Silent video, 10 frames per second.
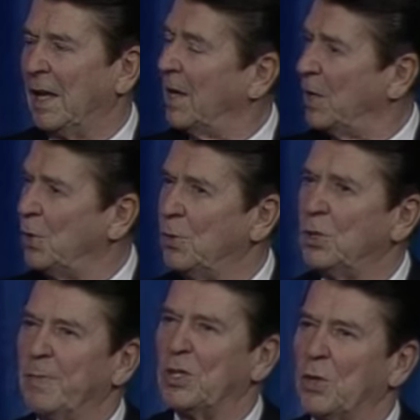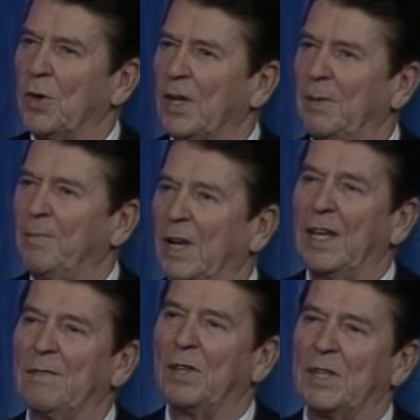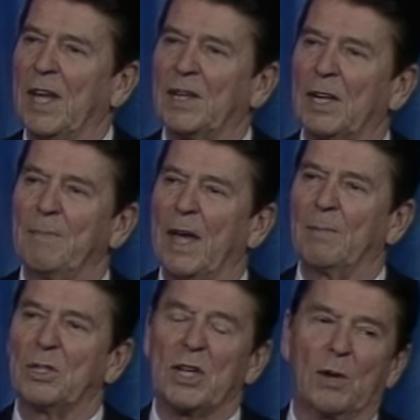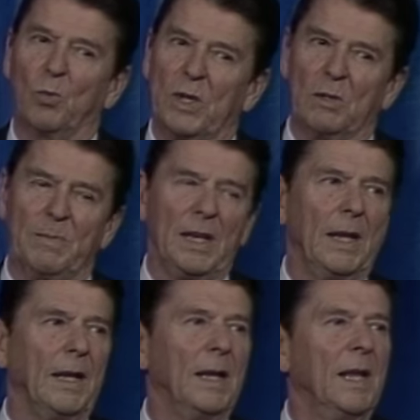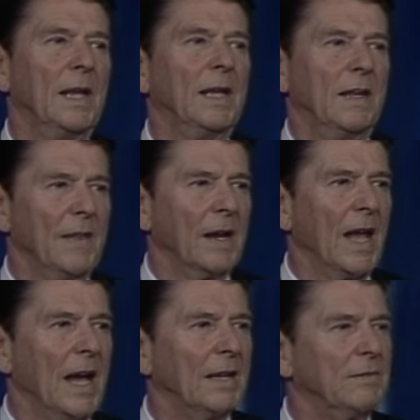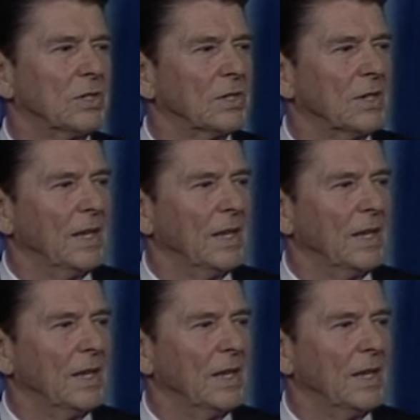and a huge majority believed the Ten Commandments had real meaning in their lives.